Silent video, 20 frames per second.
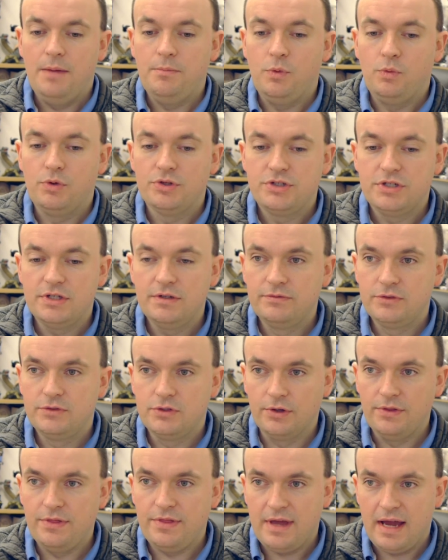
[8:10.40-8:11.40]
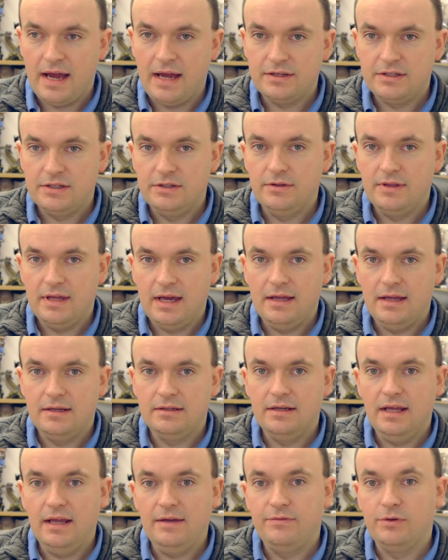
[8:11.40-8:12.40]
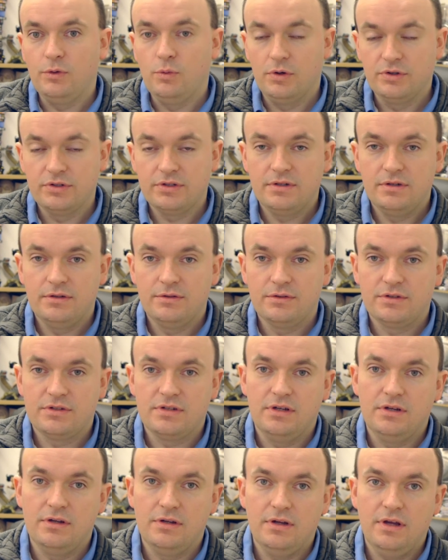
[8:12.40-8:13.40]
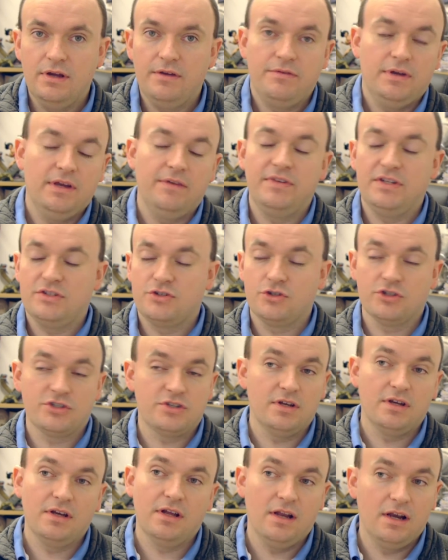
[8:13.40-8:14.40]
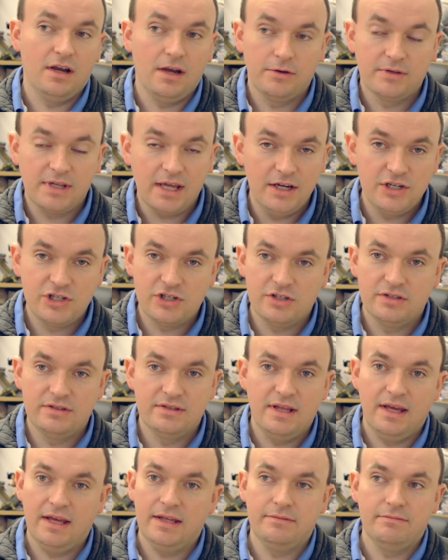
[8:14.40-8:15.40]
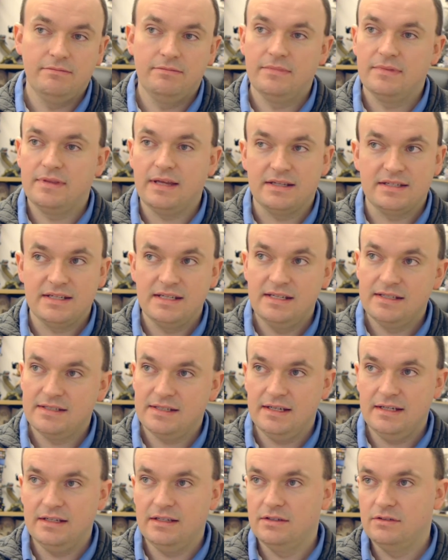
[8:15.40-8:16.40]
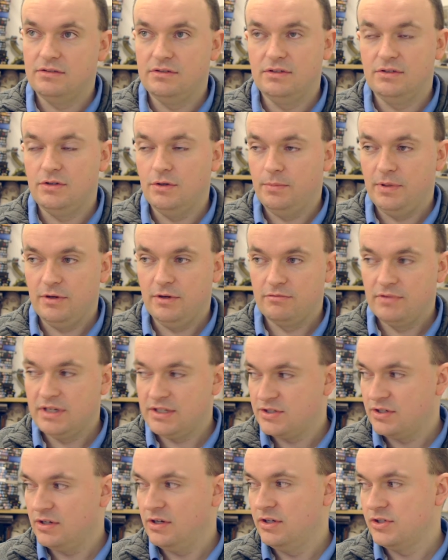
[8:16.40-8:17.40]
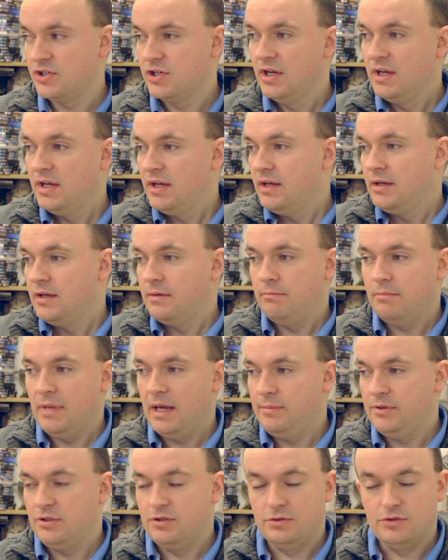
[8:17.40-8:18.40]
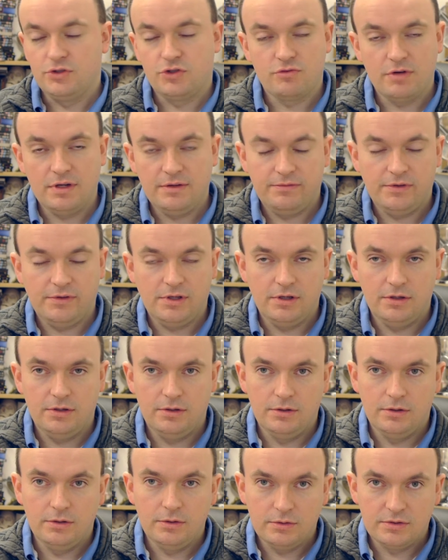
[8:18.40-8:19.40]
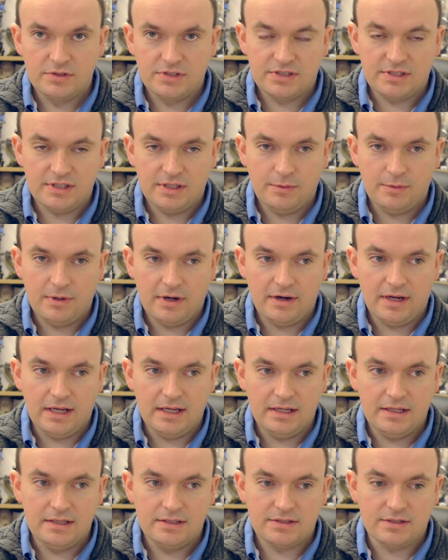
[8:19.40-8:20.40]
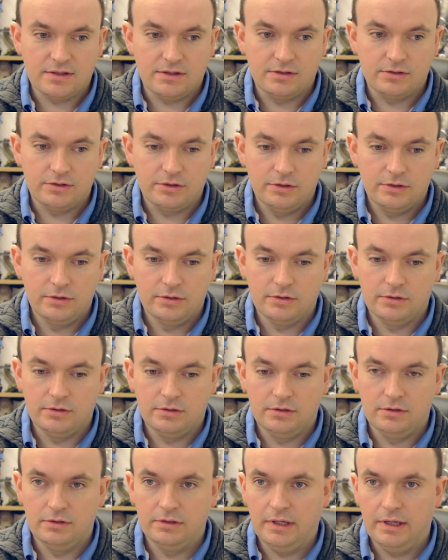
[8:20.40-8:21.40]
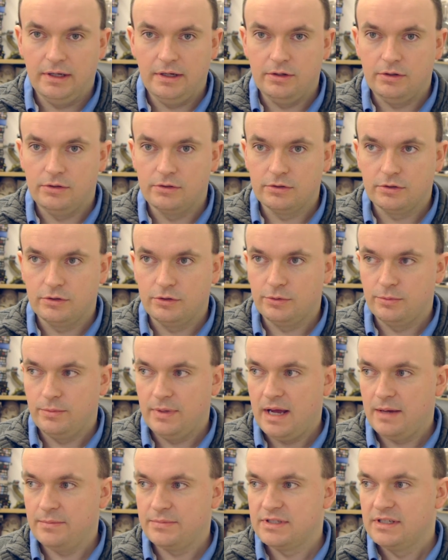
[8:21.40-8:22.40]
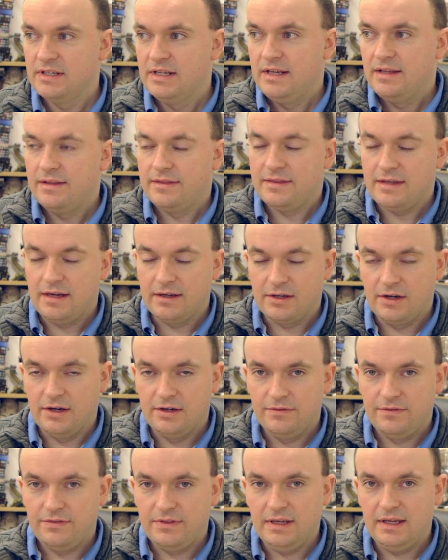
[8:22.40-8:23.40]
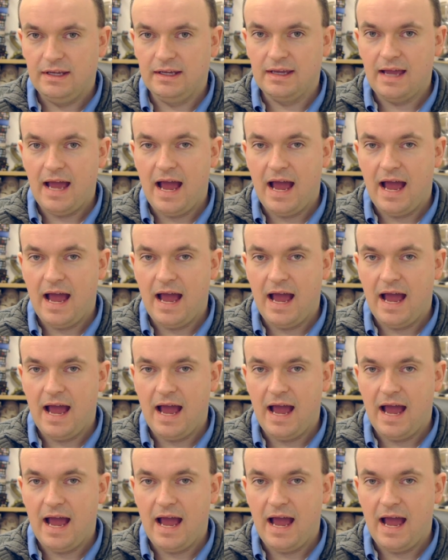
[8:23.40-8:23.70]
Once you've done that, you then, if you want to, if it's just a location, then that's easy. You do a bit of research, maybe do Street View to see where it is on Google or Google Maps, that kind of thing.